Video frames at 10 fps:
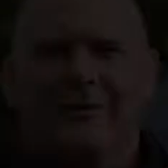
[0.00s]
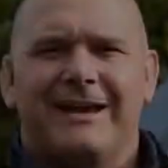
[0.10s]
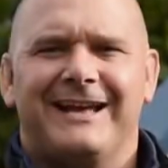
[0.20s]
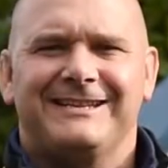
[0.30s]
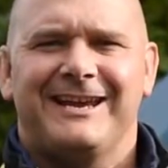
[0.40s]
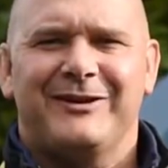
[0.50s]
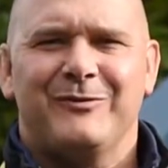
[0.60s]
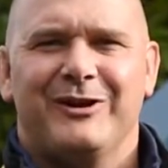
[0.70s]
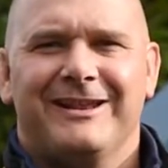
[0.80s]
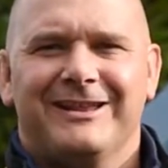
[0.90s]
Hello Cascade
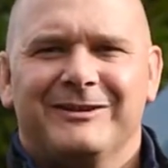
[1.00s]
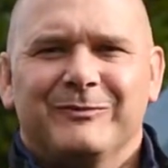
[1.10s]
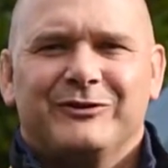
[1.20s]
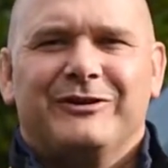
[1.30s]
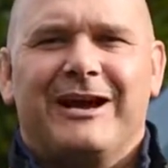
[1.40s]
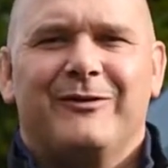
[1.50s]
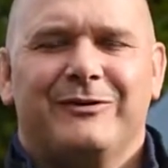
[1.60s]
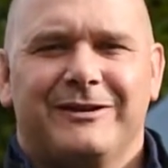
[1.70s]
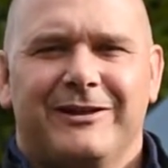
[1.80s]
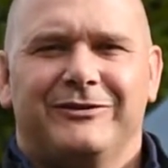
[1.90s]
community, this is Mr.
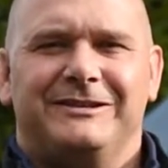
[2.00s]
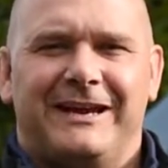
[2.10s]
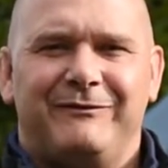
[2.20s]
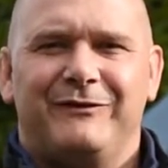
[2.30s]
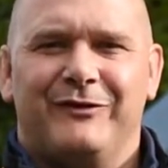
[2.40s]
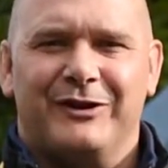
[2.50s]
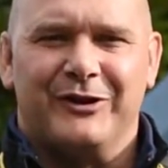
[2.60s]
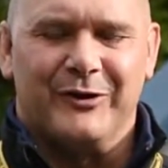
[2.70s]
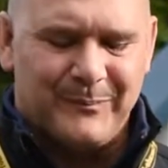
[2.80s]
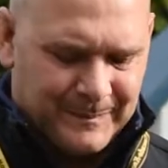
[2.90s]
Dyer with another safety
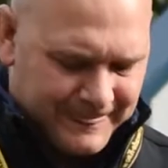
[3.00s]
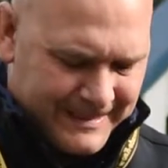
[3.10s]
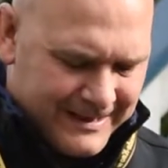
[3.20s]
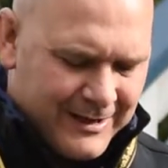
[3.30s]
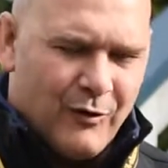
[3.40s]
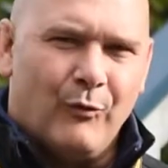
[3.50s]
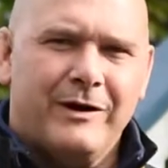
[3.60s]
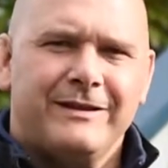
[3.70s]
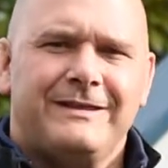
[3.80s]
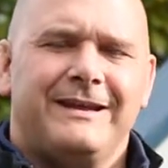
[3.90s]
video.
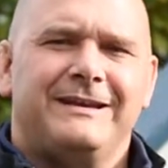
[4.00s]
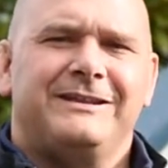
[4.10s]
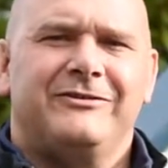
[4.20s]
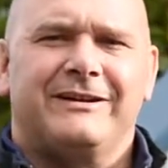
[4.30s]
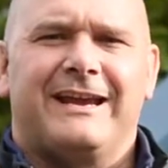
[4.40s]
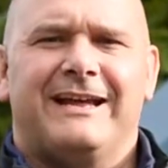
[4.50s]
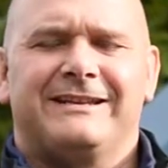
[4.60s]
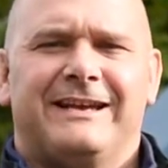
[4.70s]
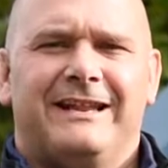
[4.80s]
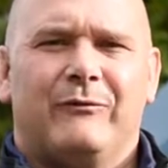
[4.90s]
One of the things here at
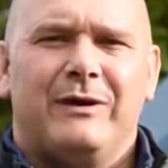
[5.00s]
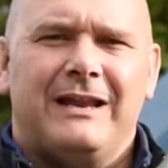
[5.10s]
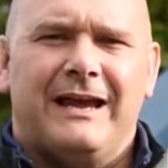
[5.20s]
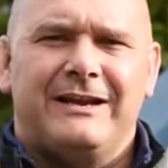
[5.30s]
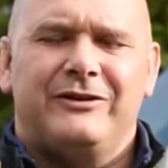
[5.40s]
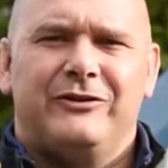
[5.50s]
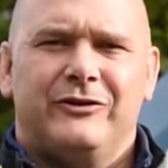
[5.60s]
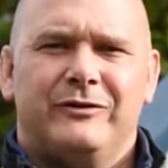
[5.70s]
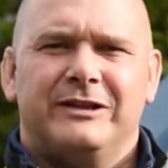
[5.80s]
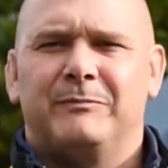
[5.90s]
Cascade that we like to
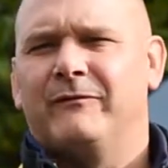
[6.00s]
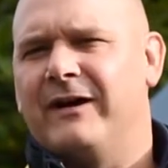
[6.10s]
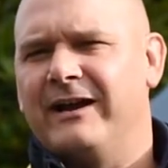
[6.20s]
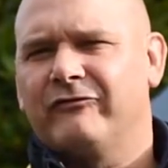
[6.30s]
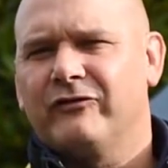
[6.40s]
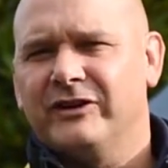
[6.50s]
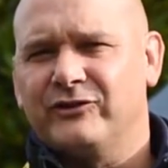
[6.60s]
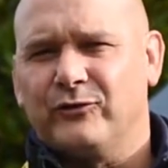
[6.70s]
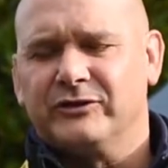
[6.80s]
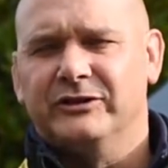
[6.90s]
do is provide
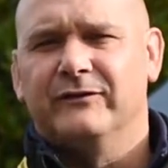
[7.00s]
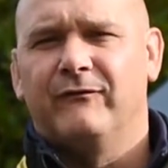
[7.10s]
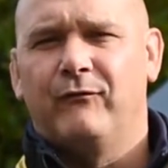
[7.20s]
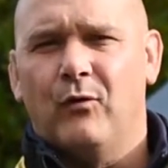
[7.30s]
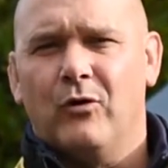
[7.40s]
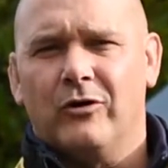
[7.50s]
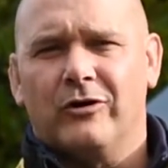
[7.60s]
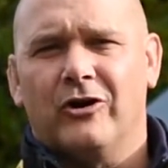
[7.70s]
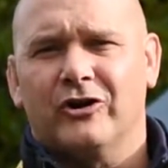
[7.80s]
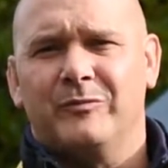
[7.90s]
resources
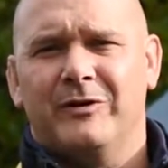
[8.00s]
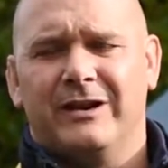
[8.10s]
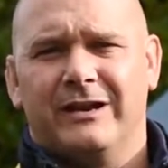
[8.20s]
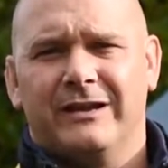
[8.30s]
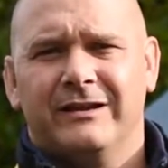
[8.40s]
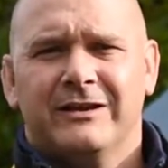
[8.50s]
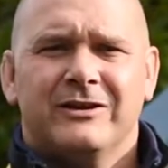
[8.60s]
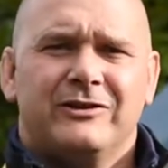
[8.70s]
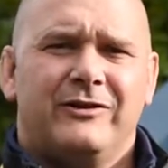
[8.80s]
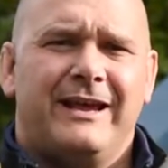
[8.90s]
for our community
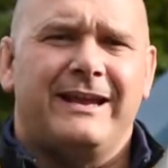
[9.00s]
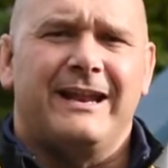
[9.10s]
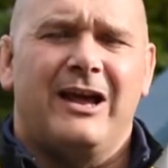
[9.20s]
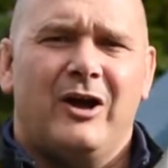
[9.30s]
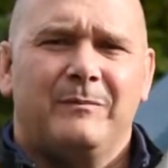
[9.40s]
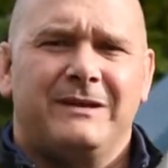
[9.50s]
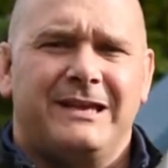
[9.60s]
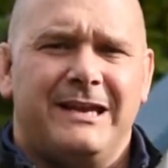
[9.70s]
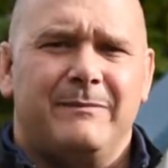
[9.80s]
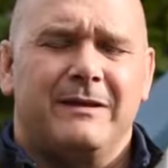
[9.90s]
so they can help
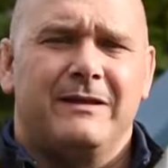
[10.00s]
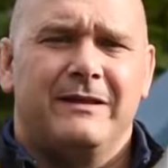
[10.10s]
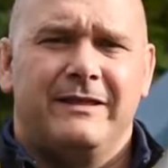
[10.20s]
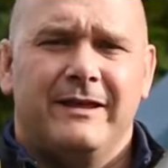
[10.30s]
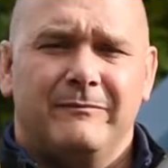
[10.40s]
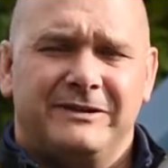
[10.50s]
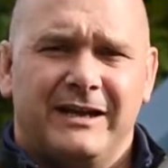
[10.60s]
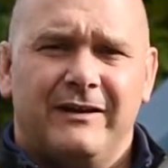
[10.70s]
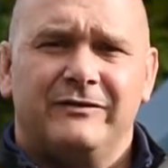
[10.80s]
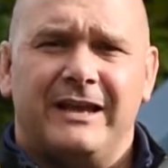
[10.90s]
keep
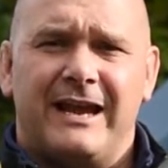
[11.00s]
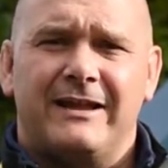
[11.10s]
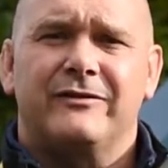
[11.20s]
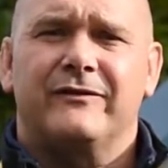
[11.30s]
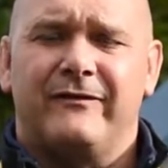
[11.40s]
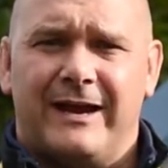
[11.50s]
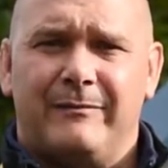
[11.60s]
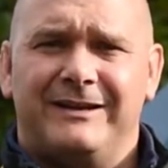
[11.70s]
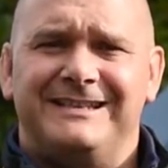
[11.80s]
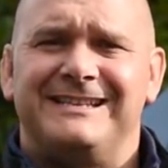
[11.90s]
themselves and their
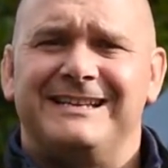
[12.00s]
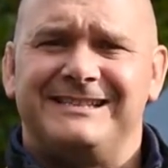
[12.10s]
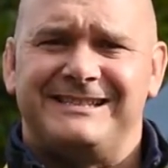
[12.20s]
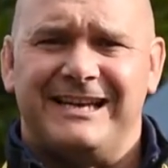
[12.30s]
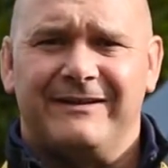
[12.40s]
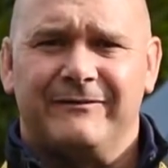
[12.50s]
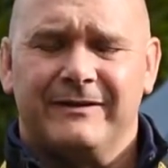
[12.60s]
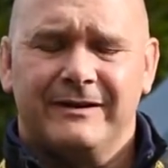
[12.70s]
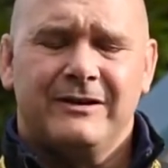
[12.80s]
families safe.